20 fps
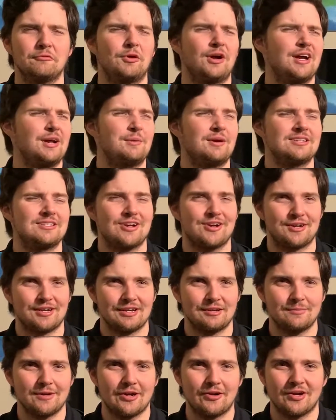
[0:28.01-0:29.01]
Why am I talking
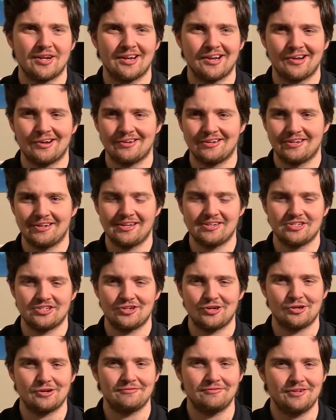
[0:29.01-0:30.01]
about hair in an
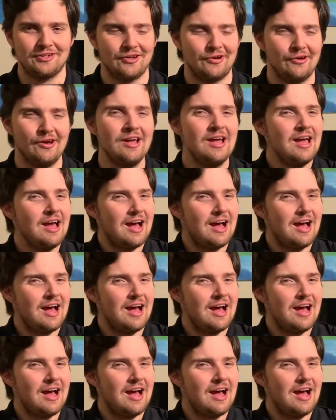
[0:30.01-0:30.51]
engineering video?